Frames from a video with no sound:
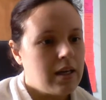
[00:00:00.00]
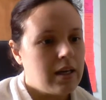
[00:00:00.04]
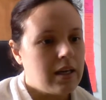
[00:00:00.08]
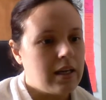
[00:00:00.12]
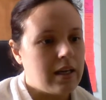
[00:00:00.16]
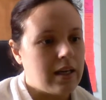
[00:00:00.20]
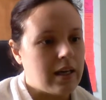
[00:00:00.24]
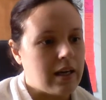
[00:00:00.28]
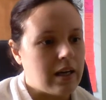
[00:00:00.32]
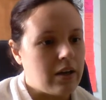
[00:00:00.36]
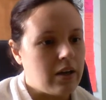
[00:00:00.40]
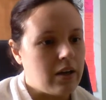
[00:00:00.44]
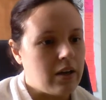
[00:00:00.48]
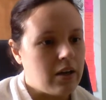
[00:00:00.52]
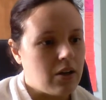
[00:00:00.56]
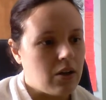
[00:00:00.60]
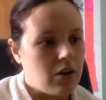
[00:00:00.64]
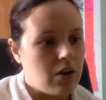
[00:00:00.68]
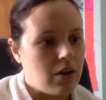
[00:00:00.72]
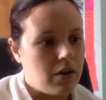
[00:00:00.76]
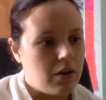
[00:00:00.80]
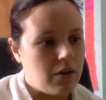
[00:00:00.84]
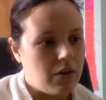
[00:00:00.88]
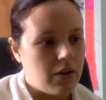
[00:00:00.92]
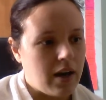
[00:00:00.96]
And
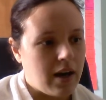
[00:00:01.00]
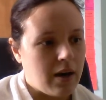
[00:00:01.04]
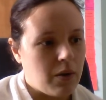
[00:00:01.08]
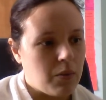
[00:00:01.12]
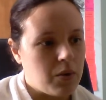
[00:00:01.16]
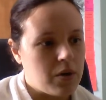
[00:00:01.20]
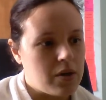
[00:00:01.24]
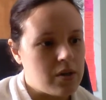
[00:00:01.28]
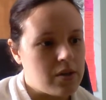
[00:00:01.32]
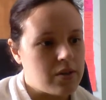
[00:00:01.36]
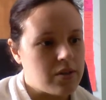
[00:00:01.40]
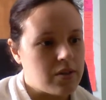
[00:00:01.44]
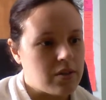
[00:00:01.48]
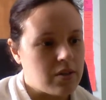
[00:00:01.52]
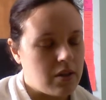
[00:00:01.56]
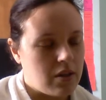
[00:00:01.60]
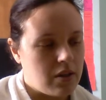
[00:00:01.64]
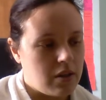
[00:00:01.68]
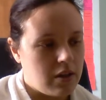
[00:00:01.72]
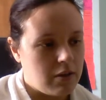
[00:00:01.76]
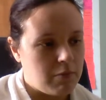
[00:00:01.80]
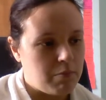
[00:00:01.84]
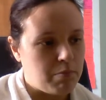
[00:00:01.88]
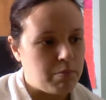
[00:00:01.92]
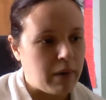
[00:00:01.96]
that was
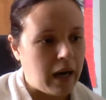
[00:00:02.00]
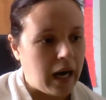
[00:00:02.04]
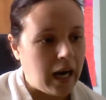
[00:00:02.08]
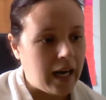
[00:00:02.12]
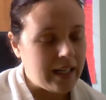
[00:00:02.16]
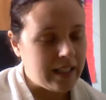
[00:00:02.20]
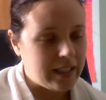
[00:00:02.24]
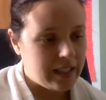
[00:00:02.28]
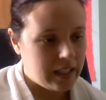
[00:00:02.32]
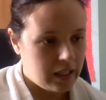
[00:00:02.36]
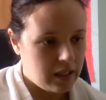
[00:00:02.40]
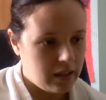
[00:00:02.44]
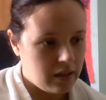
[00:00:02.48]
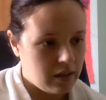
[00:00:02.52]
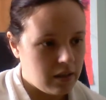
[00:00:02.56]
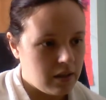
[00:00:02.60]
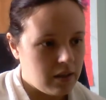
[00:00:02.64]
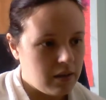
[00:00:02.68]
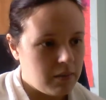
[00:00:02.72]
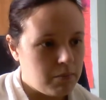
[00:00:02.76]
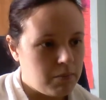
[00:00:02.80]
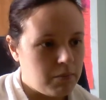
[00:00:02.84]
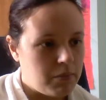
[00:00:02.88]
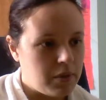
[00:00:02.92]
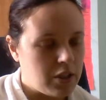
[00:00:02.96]
the
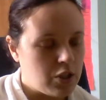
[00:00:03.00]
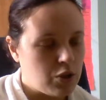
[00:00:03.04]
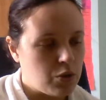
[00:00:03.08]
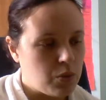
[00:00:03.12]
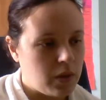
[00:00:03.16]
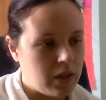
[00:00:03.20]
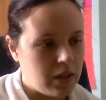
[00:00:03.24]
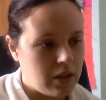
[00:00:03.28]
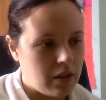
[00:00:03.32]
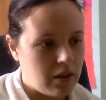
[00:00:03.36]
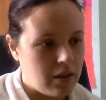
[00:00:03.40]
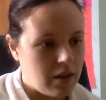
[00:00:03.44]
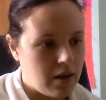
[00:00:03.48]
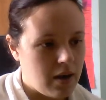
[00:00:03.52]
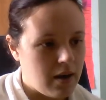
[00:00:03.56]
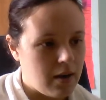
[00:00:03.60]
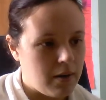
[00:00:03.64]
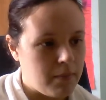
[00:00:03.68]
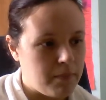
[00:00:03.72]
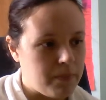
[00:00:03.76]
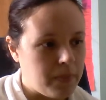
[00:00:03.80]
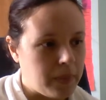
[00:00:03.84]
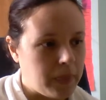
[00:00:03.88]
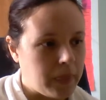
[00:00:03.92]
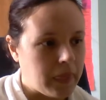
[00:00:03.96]
bonding between
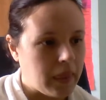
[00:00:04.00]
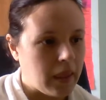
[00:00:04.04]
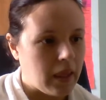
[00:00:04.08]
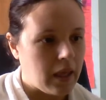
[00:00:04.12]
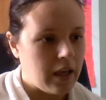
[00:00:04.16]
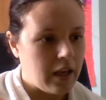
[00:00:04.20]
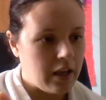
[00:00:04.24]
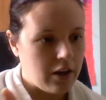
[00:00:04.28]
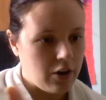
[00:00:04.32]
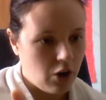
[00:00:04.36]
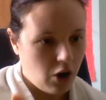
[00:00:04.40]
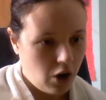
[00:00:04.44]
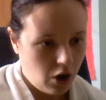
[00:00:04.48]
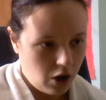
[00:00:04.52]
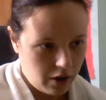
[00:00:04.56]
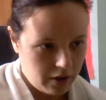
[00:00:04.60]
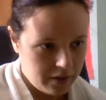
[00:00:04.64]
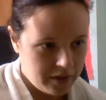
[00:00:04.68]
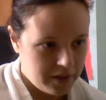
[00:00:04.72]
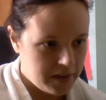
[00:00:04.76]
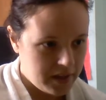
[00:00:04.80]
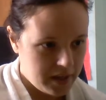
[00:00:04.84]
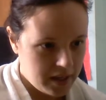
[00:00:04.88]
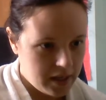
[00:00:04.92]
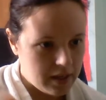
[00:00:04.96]
them and all
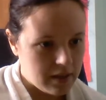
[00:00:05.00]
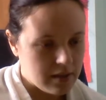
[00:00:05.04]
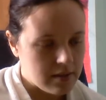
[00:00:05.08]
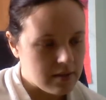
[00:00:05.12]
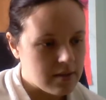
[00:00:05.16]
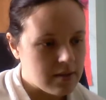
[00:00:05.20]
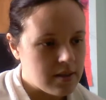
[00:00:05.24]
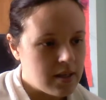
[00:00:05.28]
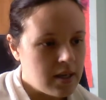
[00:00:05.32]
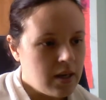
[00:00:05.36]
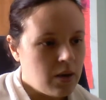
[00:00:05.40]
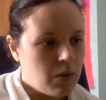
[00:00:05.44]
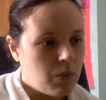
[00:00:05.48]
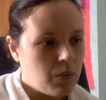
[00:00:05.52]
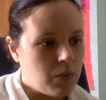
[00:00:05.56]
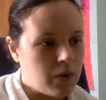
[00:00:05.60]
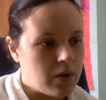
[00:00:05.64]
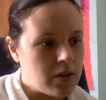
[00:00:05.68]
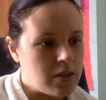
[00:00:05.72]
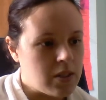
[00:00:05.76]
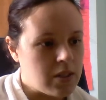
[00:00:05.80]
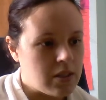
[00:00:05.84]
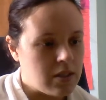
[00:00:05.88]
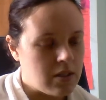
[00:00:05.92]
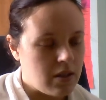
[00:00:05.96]
things,
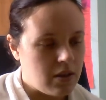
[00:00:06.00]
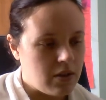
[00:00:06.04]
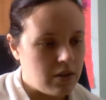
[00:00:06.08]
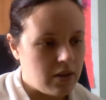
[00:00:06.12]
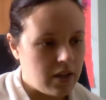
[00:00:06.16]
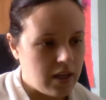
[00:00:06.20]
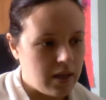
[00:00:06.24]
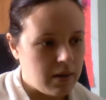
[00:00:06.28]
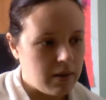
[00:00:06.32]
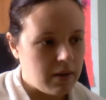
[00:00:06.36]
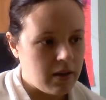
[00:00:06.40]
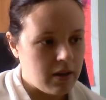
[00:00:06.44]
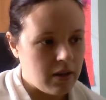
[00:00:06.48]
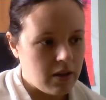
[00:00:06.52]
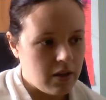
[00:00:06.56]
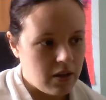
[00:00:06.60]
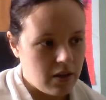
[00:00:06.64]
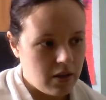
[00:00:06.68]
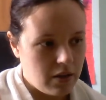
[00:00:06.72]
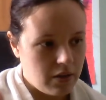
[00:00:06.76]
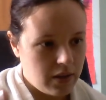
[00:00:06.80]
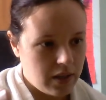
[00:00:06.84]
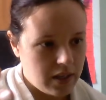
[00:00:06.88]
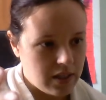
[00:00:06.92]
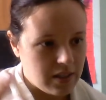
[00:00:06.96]
was they
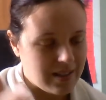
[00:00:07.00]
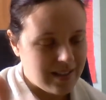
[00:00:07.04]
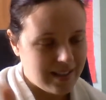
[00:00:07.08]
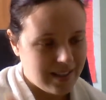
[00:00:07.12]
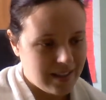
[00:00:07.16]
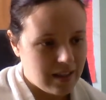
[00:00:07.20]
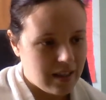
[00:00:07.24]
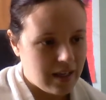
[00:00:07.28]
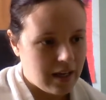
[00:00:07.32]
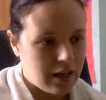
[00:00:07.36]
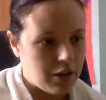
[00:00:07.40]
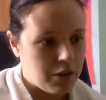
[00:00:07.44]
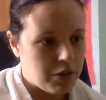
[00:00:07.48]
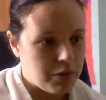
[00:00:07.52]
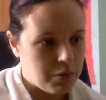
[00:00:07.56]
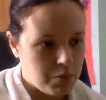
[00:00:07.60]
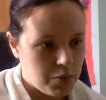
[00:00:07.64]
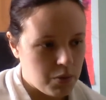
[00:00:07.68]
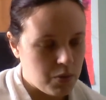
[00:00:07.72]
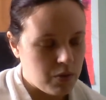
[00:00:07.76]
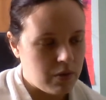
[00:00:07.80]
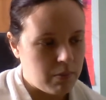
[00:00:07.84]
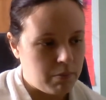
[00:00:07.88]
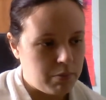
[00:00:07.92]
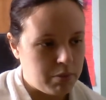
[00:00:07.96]
did that
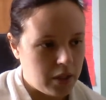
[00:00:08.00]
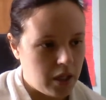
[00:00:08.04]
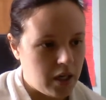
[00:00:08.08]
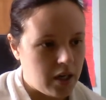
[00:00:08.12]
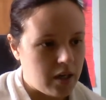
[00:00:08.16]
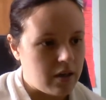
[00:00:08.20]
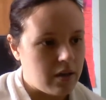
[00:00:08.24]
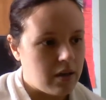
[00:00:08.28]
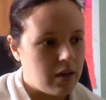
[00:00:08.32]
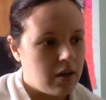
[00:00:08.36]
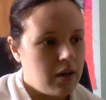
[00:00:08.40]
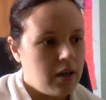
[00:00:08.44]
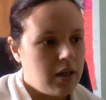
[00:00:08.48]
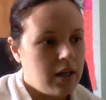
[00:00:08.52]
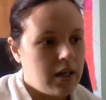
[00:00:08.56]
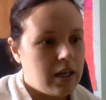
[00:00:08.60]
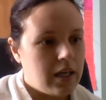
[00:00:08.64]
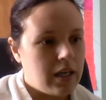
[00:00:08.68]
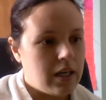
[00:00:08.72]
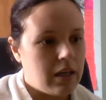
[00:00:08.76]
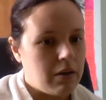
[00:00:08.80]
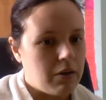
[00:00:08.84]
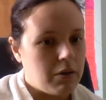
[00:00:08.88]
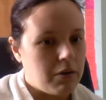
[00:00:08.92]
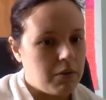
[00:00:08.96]
through the blood.
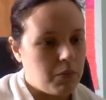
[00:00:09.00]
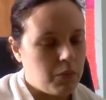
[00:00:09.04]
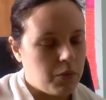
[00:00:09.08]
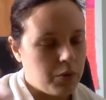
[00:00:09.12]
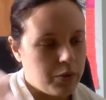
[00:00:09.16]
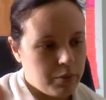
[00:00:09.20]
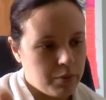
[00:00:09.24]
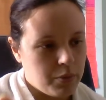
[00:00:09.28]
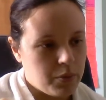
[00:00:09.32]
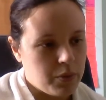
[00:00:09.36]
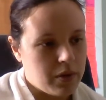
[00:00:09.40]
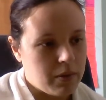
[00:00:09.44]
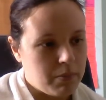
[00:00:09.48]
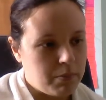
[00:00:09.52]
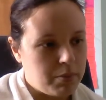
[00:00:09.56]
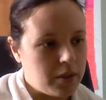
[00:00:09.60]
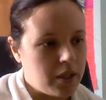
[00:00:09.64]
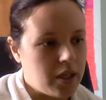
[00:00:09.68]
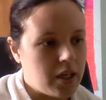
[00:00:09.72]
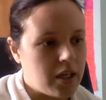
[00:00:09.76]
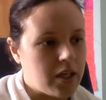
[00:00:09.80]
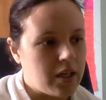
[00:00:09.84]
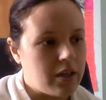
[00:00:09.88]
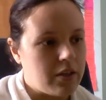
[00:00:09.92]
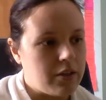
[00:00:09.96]
And through the
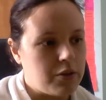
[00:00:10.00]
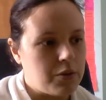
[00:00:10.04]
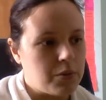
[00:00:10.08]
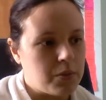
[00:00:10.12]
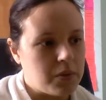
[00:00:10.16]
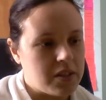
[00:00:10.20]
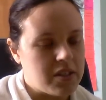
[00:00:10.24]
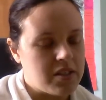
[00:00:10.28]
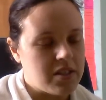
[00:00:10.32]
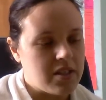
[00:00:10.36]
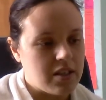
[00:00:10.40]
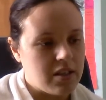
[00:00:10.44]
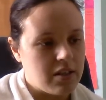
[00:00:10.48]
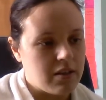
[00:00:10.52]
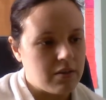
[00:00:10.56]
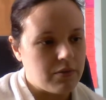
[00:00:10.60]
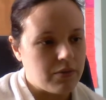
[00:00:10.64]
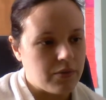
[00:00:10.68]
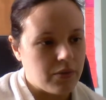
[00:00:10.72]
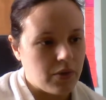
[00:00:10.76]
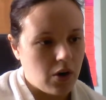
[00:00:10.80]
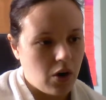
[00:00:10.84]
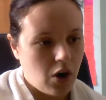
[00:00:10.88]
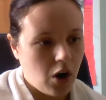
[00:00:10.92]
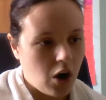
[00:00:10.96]
blood, you
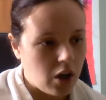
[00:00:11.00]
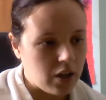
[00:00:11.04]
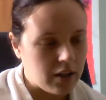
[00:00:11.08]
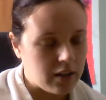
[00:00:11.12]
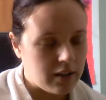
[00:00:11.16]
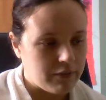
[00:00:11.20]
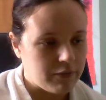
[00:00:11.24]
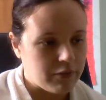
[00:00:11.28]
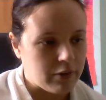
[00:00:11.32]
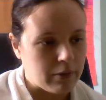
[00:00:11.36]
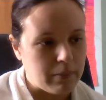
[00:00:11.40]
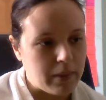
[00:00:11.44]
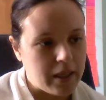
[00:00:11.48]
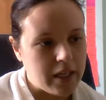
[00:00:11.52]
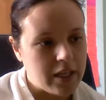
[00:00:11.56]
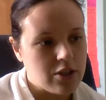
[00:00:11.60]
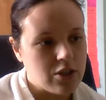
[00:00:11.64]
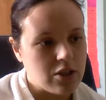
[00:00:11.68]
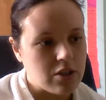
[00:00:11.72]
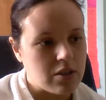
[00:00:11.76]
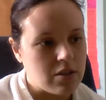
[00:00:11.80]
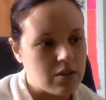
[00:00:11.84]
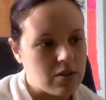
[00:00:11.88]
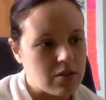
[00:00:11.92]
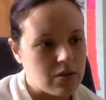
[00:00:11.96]
receive all
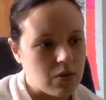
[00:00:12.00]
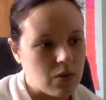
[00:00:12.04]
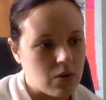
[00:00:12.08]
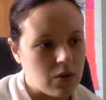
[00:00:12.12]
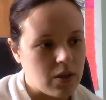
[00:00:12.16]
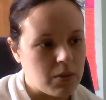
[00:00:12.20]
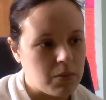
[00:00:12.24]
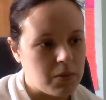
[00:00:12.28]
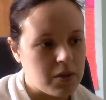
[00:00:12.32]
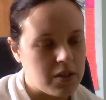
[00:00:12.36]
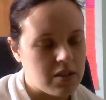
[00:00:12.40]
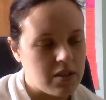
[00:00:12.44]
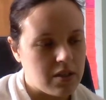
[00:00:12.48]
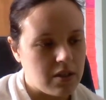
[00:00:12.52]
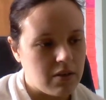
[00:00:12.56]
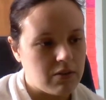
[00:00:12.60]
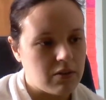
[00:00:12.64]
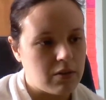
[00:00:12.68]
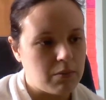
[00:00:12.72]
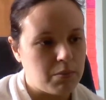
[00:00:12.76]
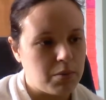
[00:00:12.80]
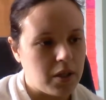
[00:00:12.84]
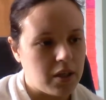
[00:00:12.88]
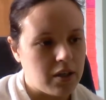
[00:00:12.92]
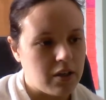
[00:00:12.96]
information. So they
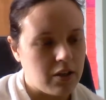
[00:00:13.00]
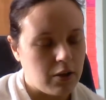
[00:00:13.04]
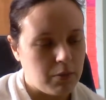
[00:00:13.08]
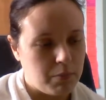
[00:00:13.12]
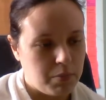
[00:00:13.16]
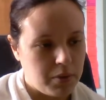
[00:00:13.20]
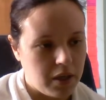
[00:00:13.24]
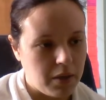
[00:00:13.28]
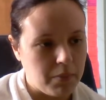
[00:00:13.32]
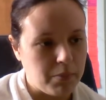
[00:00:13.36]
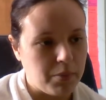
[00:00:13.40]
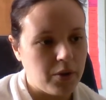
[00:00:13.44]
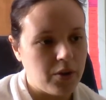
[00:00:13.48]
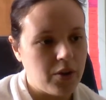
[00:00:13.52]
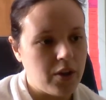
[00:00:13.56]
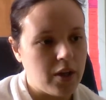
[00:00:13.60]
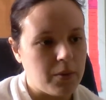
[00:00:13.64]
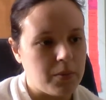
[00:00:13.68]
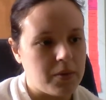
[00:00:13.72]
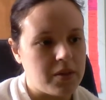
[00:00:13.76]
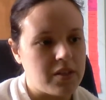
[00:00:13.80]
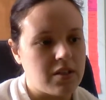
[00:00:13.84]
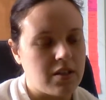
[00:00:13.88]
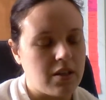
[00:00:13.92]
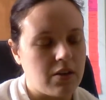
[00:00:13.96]
received the blood of the people, they
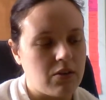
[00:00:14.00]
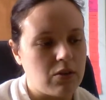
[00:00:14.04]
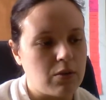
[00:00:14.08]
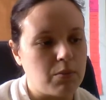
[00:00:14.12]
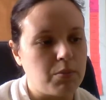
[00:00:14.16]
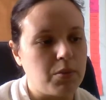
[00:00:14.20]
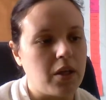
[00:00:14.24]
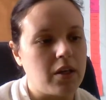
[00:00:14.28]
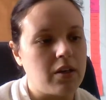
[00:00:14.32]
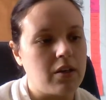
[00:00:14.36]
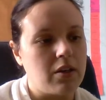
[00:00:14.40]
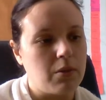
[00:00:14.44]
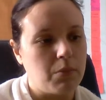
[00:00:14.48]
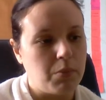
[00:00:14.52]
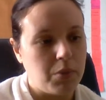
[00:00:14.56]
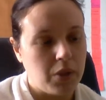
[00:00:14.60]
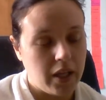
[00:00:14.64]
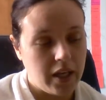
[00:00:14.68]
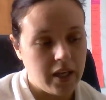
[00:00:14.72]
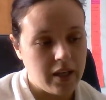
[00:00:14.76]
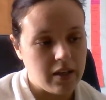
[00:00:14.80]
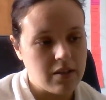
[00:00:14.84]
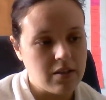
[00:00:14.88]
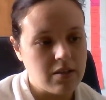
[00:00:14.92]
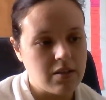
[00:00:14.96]
received the blood of the
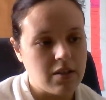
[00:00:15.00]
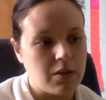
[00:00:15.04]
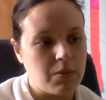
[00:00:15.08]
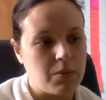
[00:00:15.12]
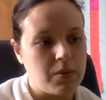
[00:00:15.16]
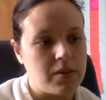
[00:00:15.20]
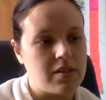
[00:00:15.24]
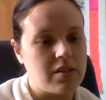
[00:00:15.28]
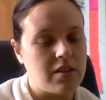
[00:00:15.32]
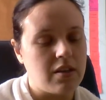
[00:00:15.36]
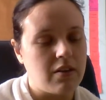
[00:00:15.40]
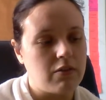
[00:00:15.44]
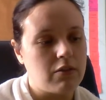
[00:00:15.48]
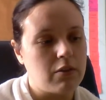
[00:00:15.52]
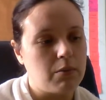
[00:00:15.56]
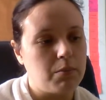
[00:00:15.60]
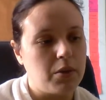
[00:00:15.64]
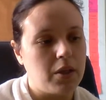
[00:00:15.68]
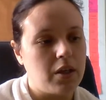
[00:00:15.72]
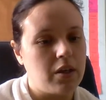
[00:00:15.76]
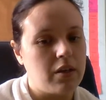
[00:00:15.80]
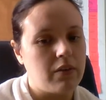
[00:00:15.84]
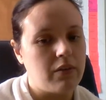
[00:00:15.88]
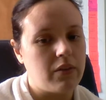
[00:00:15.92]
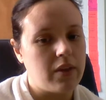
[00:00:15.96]
plants, they received the
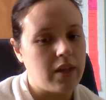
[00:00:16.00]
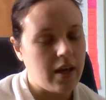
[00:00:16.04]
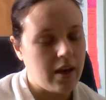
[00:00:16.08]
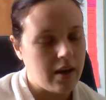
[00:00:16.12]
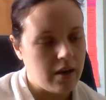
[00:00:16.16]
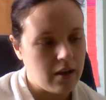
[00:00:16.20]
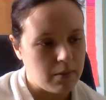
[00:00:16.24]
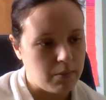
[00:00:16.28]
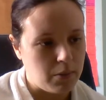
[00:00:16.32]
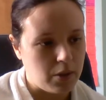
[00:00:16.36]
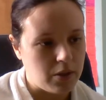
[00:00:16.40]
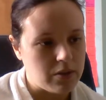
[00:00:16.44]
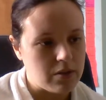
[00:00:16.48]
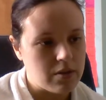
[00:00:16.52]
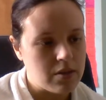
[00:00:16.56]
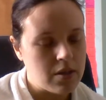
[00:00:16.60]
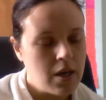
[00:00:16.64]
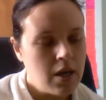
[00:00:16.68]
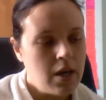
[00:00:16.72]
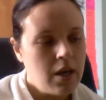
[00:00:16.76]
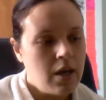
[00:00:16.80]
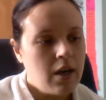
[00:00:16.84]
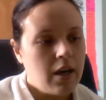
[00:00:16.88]
blood of the animals.